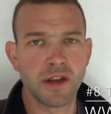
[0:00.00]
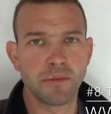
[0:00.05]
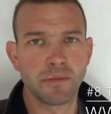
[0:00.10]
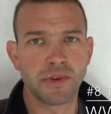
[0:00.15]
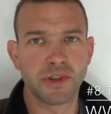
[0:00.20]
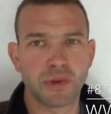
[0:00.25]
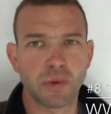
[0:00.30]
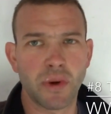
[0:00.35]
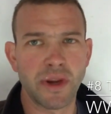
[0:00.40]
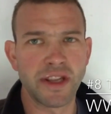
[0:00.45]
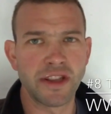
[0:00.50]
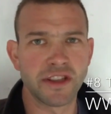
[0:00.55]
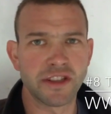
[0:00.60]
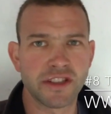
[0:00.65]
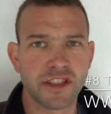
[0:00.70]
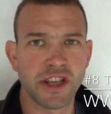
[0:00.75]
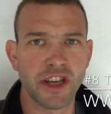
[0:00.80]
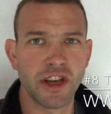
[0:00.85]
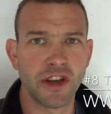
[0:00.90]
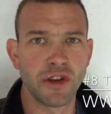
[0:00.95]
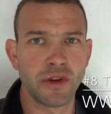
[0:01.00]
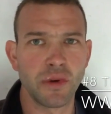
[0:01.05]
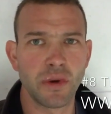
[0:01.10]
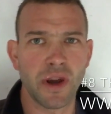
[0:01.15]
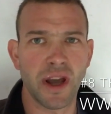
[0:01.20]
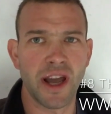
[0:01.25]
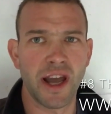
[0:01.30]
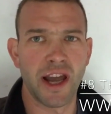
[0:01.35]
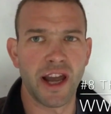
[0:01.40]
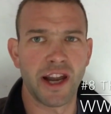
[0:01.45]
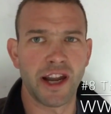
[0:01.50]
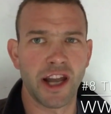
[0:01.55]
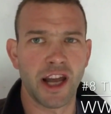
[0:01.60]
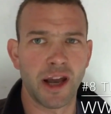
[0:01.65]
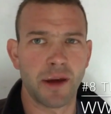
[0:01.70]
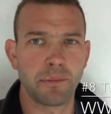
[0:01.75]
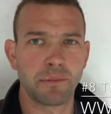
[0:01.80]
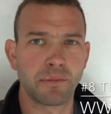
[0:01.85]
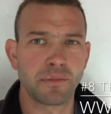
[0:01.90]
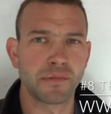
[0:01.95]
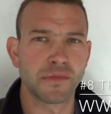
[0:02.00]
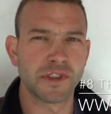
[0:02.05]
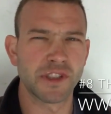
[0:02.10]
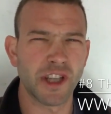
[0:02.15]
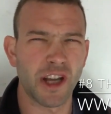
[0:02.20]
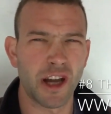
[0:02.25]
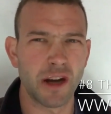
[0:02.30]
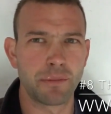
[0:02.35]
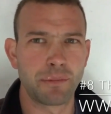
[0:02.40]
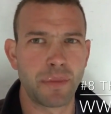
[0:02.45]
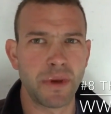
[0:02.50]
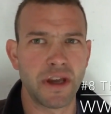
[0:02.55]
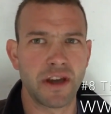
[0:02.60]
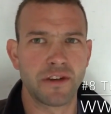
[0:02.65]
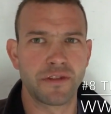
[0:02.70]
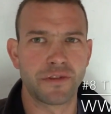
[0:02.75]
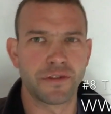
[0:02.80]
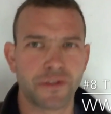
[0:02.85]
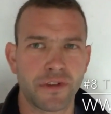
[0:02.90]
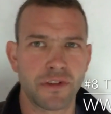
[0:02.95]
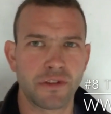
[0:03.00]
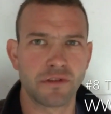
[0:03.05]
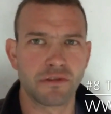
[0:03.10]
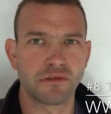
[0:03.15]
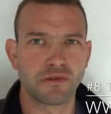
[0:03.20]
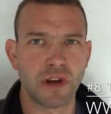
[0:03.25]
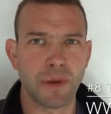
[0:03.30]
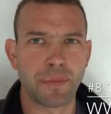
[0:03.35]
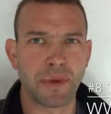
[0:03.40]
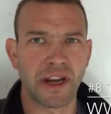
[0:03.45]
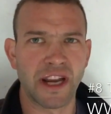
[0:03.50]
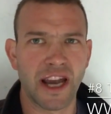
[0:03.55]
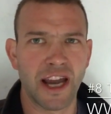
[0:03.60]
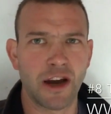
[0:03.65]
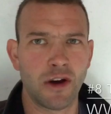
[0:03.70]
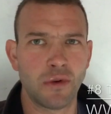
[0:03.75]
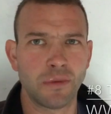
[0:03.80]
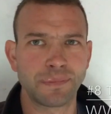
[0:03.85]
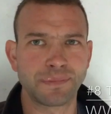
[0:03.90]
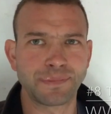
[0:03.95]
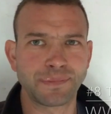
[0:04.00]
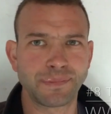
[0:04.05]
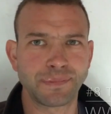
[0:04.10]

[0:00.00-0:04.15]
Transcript: between the two, and started a bit of ripping out.